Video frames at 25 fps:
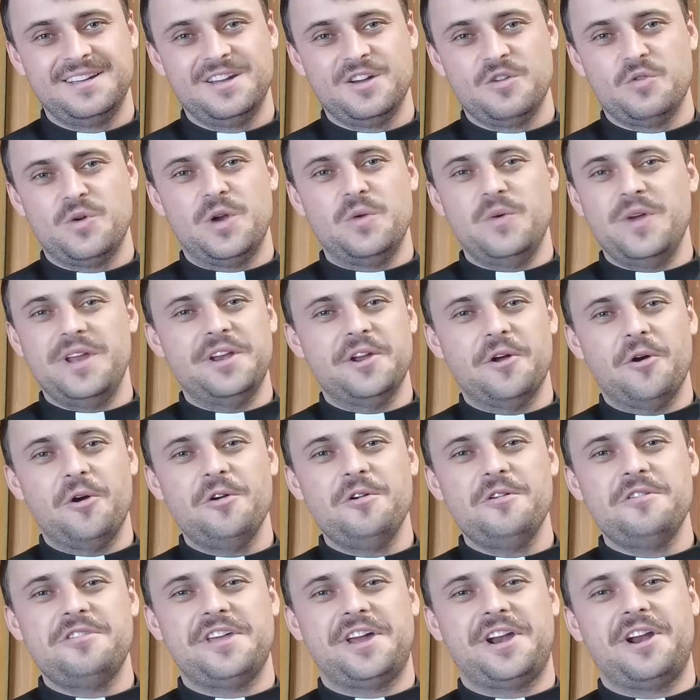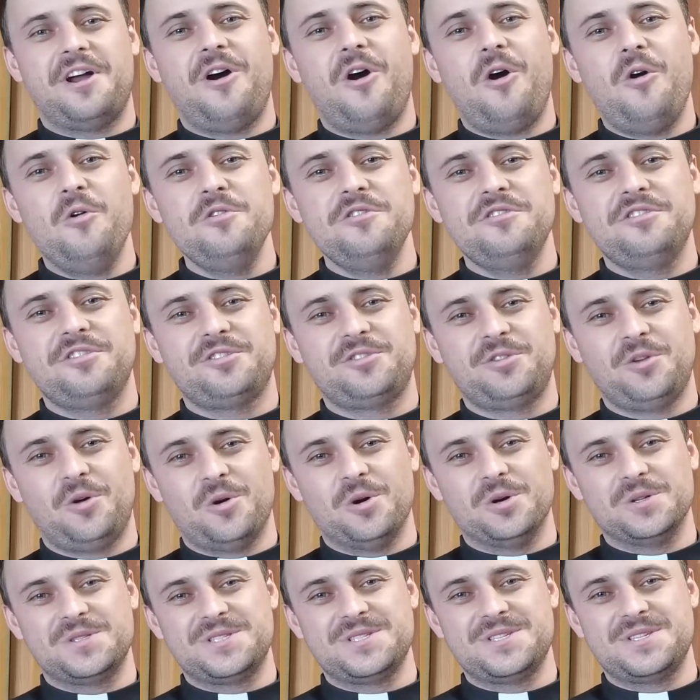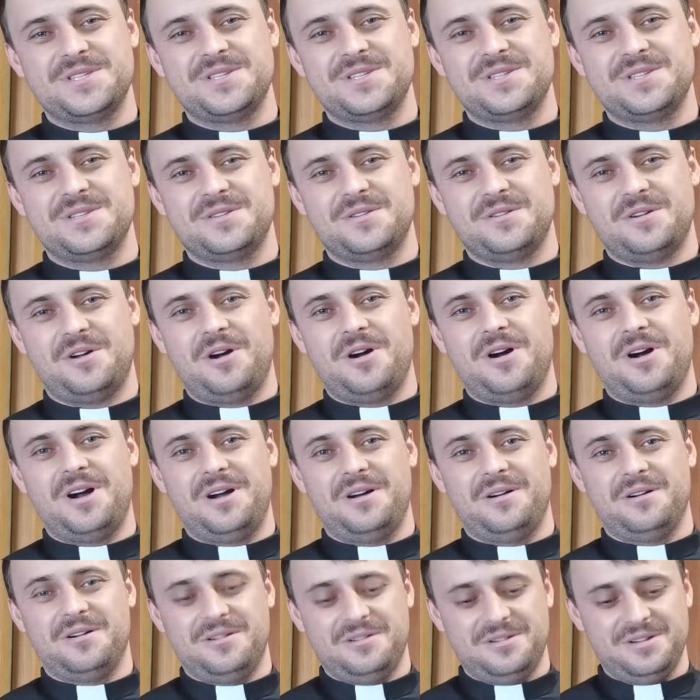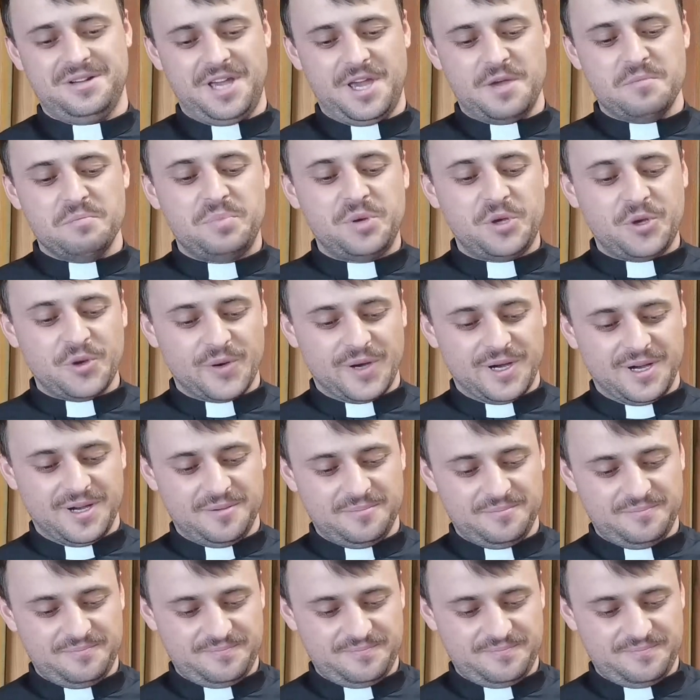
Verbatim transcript: when we know that our own thoughts are impure.